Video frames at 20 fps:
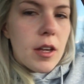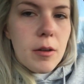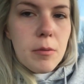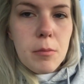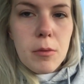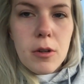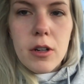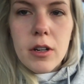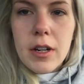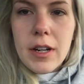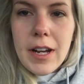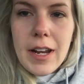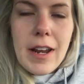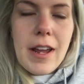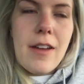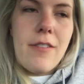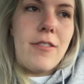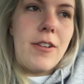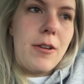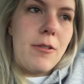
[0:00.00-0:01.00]
Good morning,
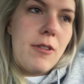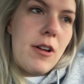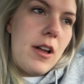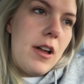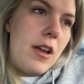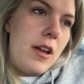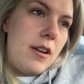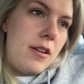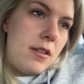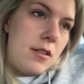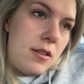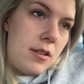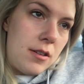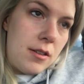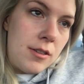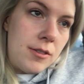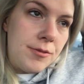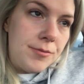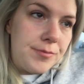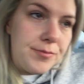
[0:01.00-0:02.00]
everyone.
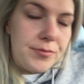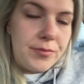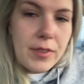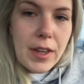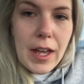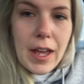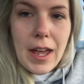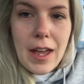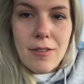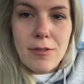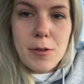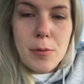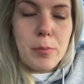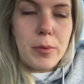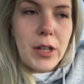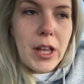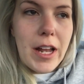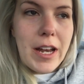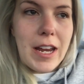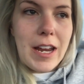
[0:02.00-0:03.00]
I have a
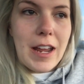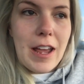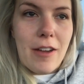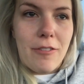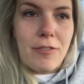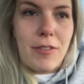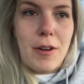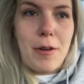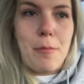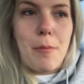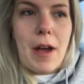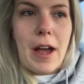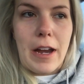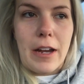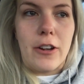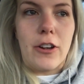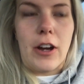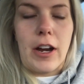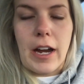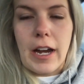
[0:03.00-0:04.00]
bloody effing
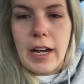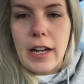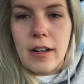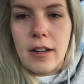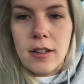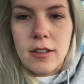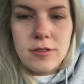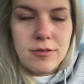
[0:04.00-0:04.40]
migraine.